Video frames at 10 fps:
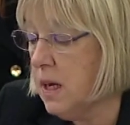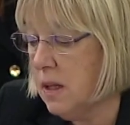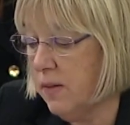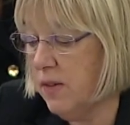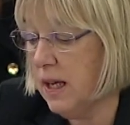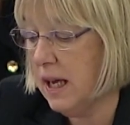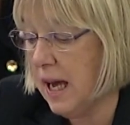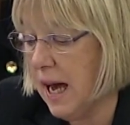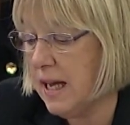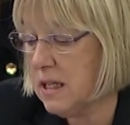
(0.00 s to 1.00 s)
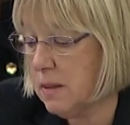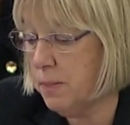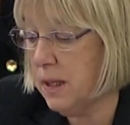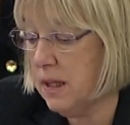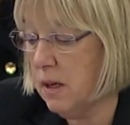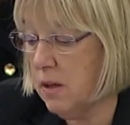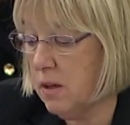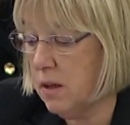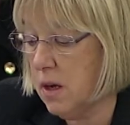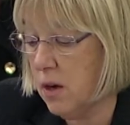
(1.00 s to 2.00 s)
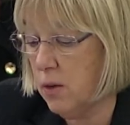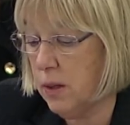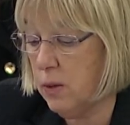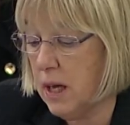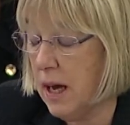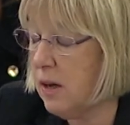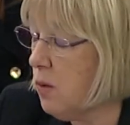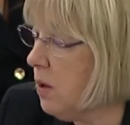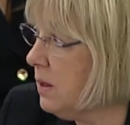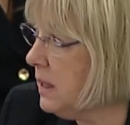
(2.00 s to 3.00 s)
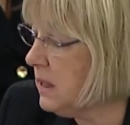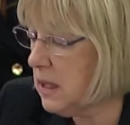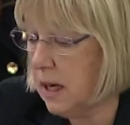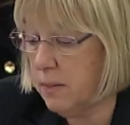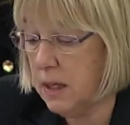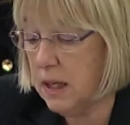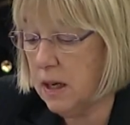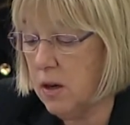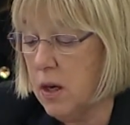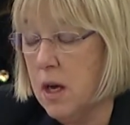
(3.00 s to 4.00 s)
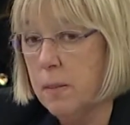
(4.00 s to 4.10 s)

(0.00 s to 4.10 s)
the VA has to be there not only with high quality and timely care,